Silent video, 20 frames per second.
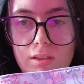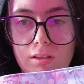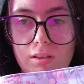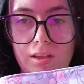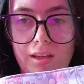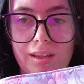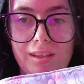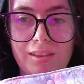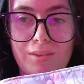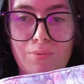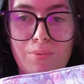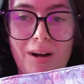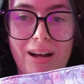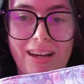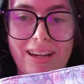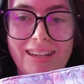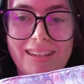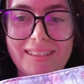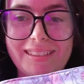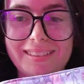like the
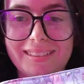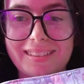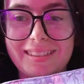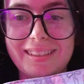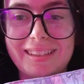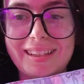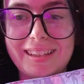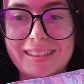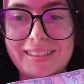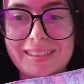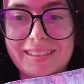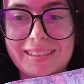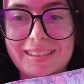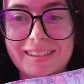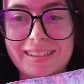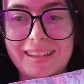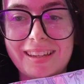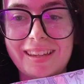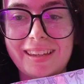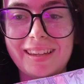wire isn't as,
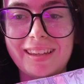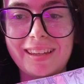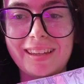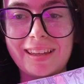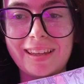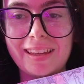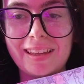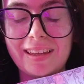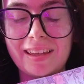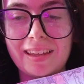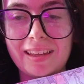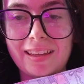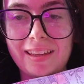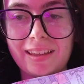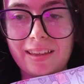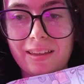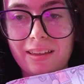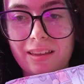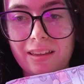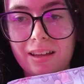
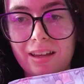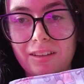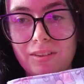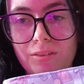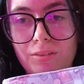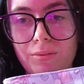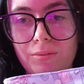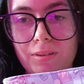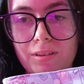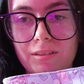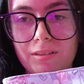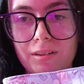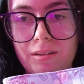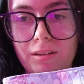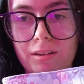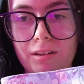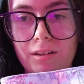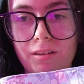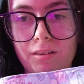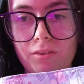I don't know whether I
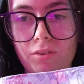can